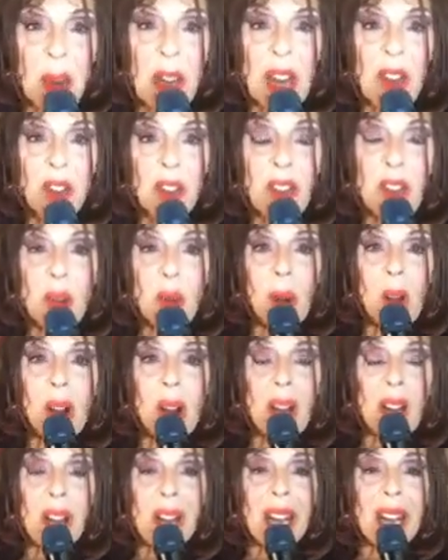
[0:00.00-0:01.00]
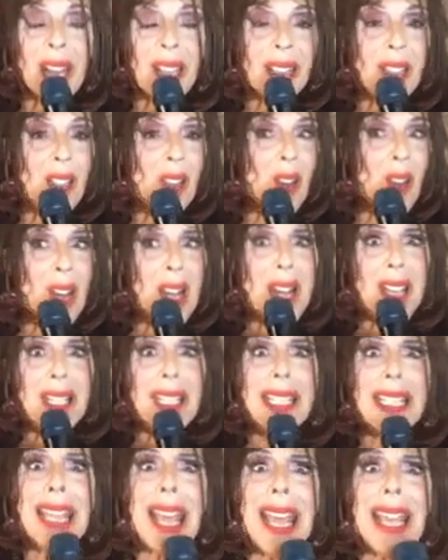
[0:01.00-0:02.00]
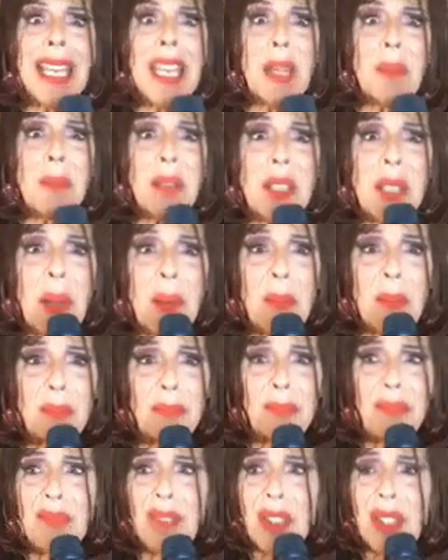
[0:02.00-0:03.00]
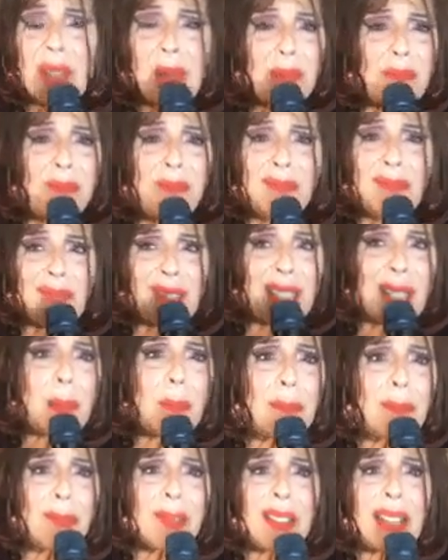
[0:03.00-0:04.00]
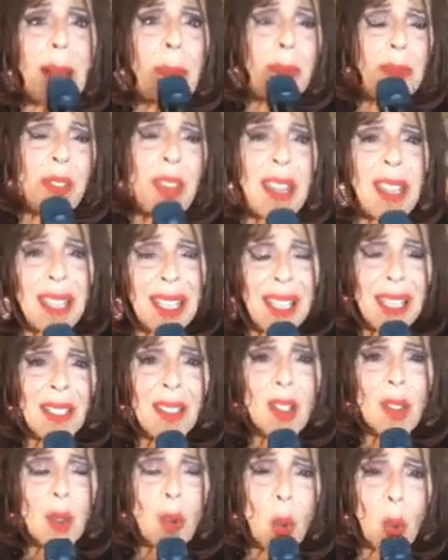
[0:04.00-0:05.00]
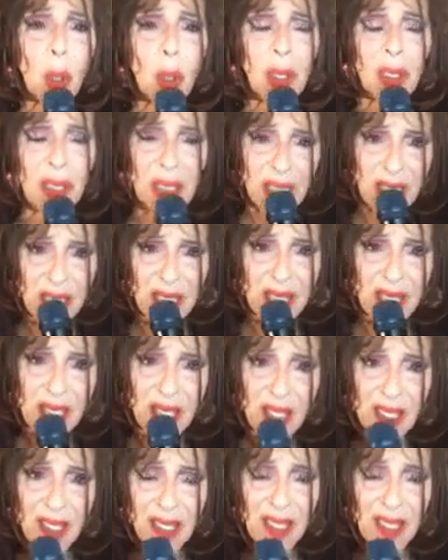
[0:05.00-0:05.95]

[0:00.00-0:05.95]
wherever you are, and you know, send them some something in New Orleans.